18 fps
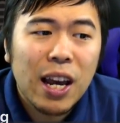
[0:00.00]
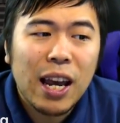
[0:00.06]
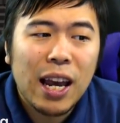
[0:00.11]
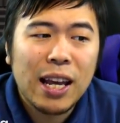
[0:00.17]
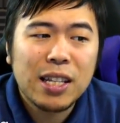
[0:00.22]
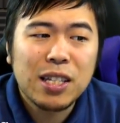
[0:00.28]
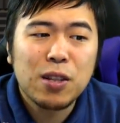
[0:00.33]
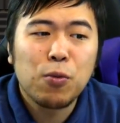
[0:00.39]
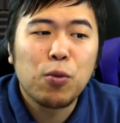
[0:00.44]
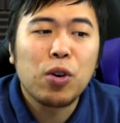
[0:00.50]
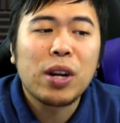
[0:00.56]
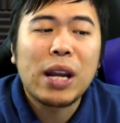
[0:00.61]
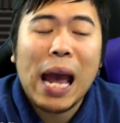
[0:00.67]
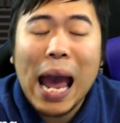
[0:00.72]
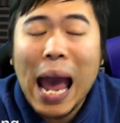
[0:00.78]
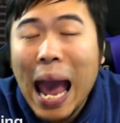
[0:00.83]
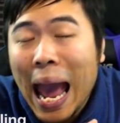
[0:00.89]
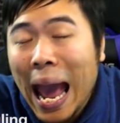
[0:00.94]
It's the word
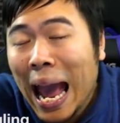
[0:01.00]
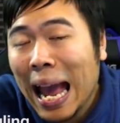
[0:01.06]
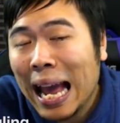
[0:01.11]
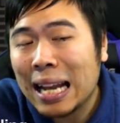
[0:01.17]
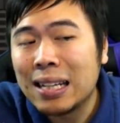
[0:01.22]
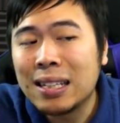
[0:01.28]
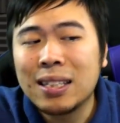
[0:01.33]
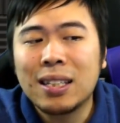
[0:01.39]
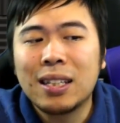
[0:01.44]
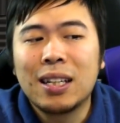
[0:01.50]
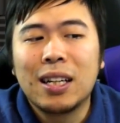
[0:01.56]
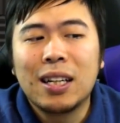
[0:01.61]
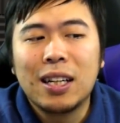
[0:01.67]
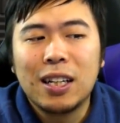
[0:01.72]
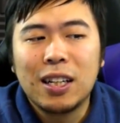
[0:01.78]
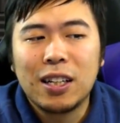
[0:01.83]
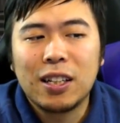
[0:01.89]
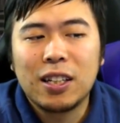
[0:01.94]
"and"
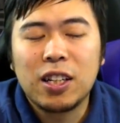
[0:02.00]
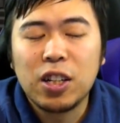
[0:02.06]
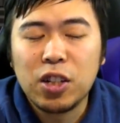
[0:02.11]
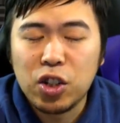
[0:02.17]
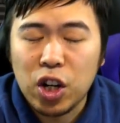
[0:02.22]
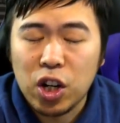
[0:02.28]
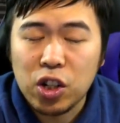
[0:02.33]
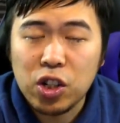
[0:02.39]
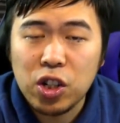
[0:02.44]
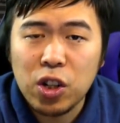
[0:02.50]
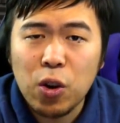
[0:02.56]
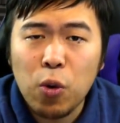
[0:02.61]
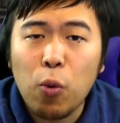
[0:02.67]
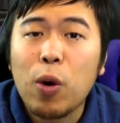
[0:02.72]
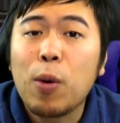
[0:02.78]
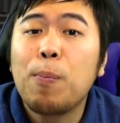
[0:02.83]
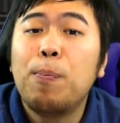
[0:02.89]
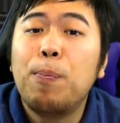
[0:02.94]
conjunction
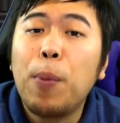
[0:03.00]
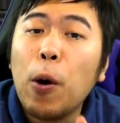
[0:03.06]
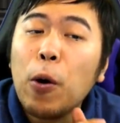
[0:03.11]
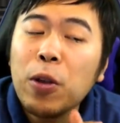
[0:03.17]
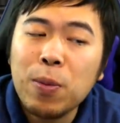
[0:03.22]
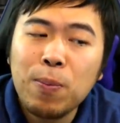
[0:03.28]
where both